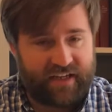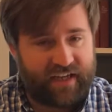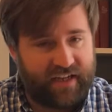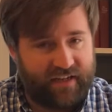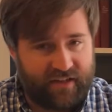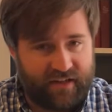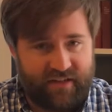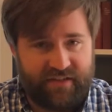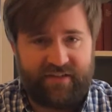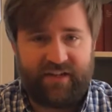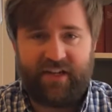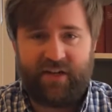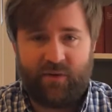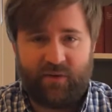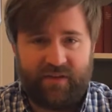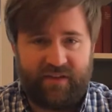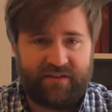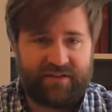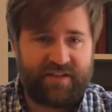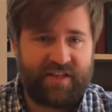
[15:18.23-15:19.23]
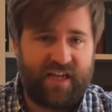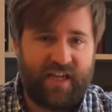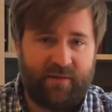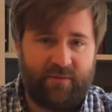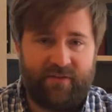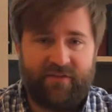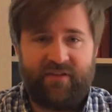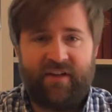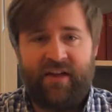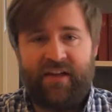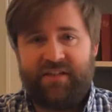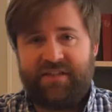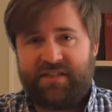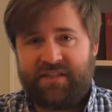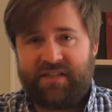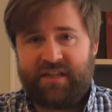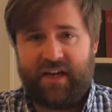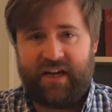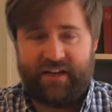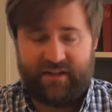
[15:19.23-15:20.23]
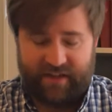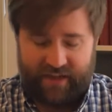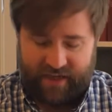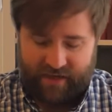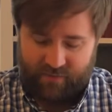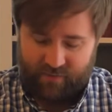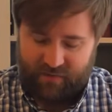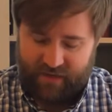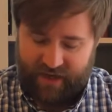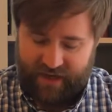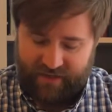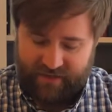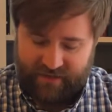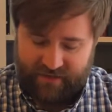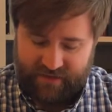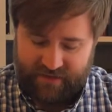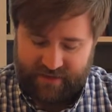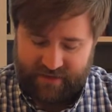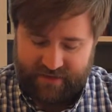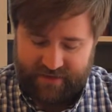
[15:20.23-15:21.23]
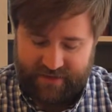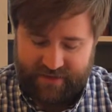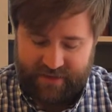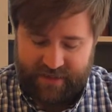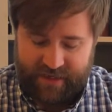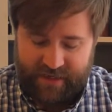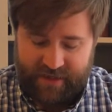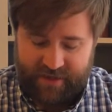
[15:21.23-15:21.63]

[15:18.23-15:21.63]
Again, continuing this theme of sight and blindedness.